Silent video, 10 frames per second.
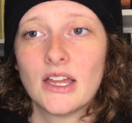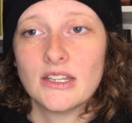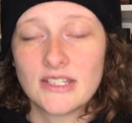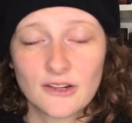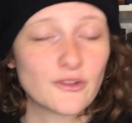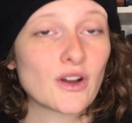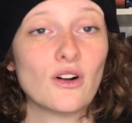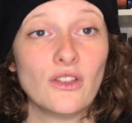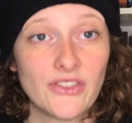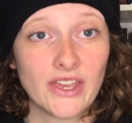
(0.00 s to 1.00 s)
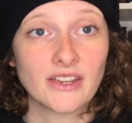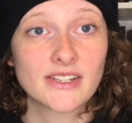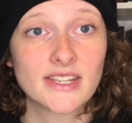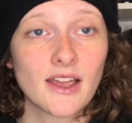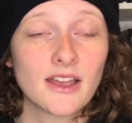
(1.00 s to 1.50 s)
difficult
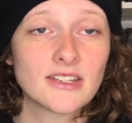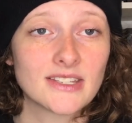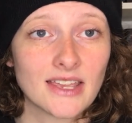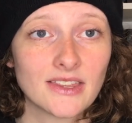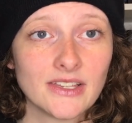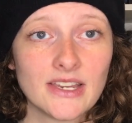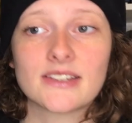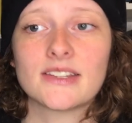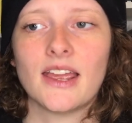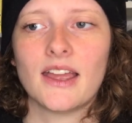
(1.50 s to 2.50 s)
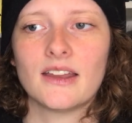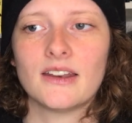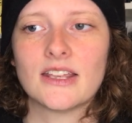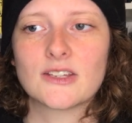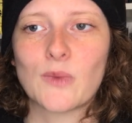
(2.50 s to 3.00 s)
things, to say the least, and
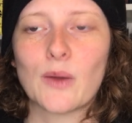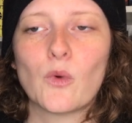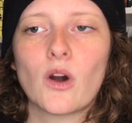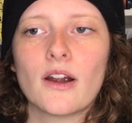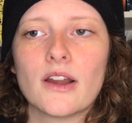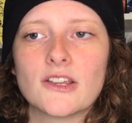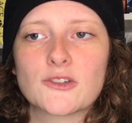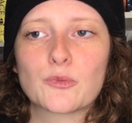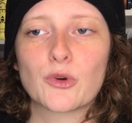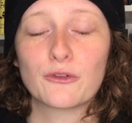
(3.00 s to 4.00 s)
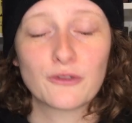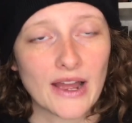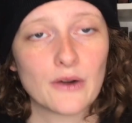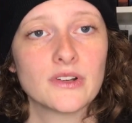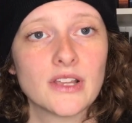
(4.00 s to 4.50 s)
his memoir is
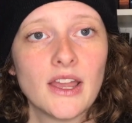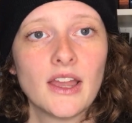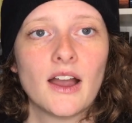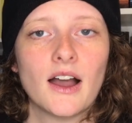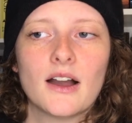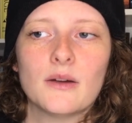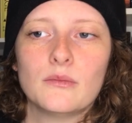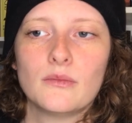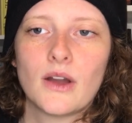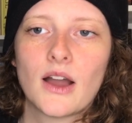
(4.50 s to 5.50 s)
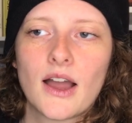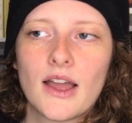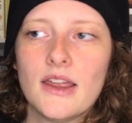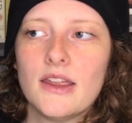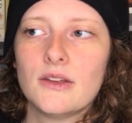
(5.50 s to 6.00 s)
profound. Um,
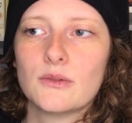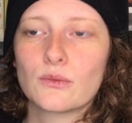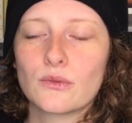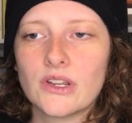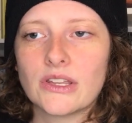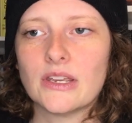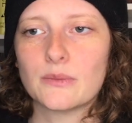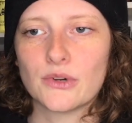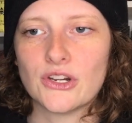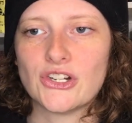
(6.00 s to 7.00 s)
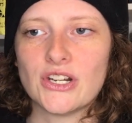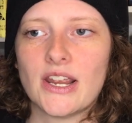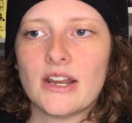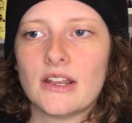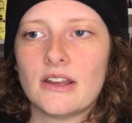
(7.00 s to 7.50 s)
I really
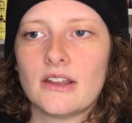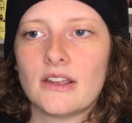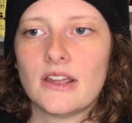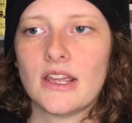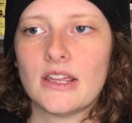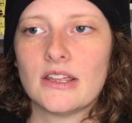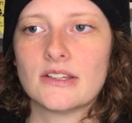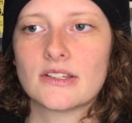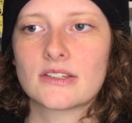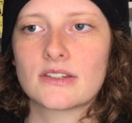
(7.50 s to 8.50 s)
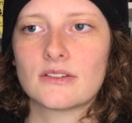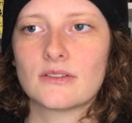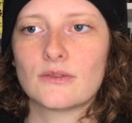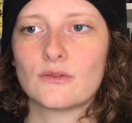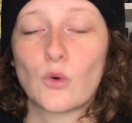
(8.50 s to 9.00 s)
appreciated his
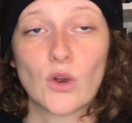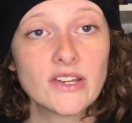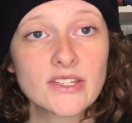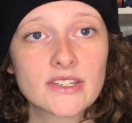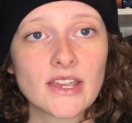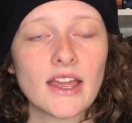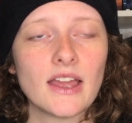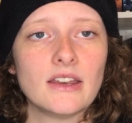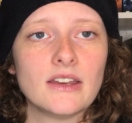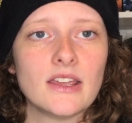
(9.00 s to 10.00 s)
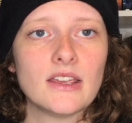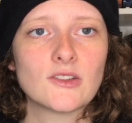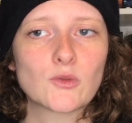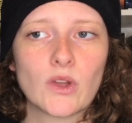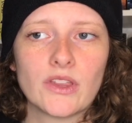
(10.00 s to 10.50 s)
voice and
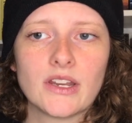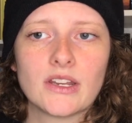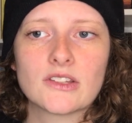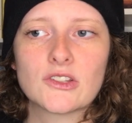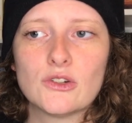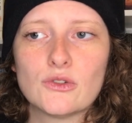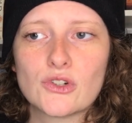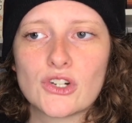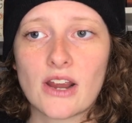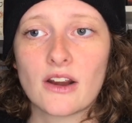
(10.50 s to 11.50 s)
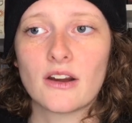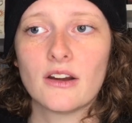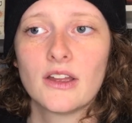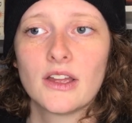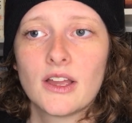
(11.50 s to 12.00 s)
his willingness to share
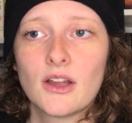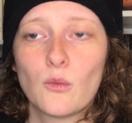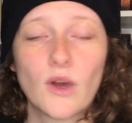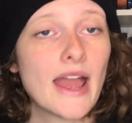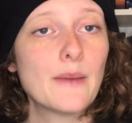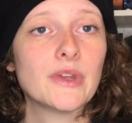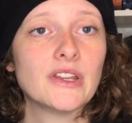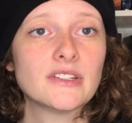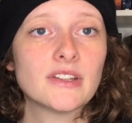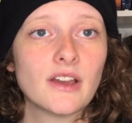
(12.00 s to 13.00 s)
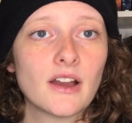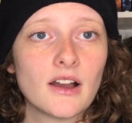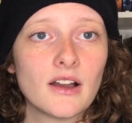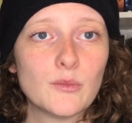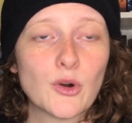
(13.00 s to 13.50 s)
what happened
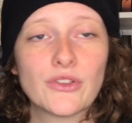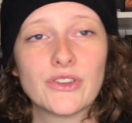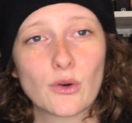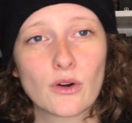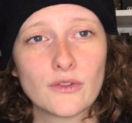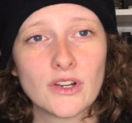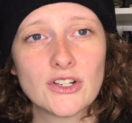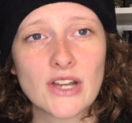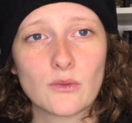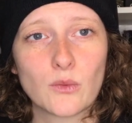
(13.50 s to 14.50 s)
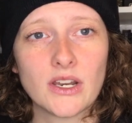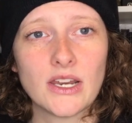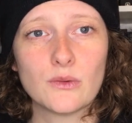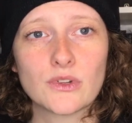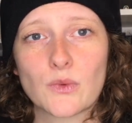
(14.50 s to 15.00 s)
uh, both in the orphanage and when
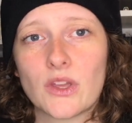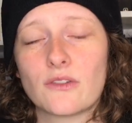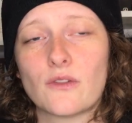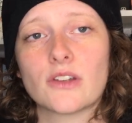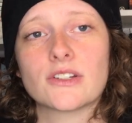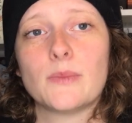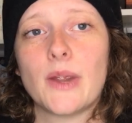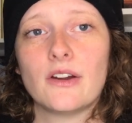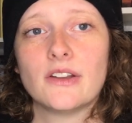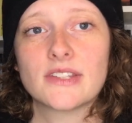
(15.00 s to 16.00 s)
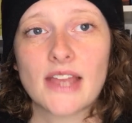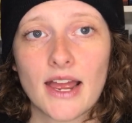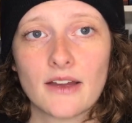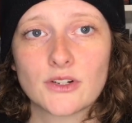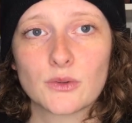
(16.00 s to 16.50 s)
he was with foster parents
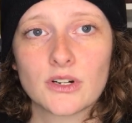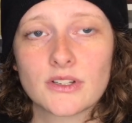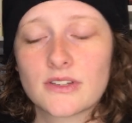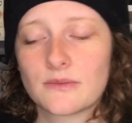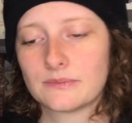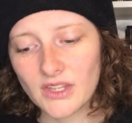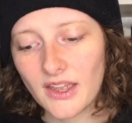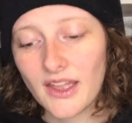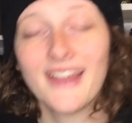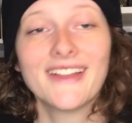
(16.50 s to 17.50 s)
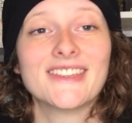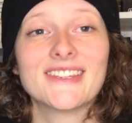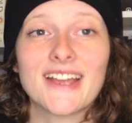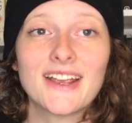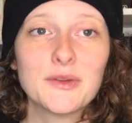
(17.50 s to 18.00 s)
afterwards. The
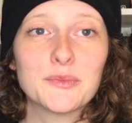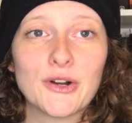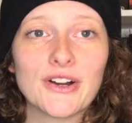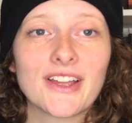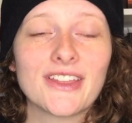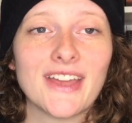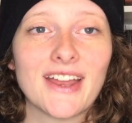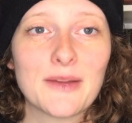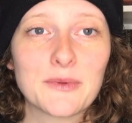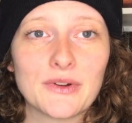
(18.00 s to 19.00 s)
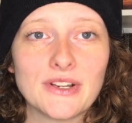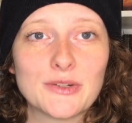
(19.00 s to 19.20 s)
second book that I'm going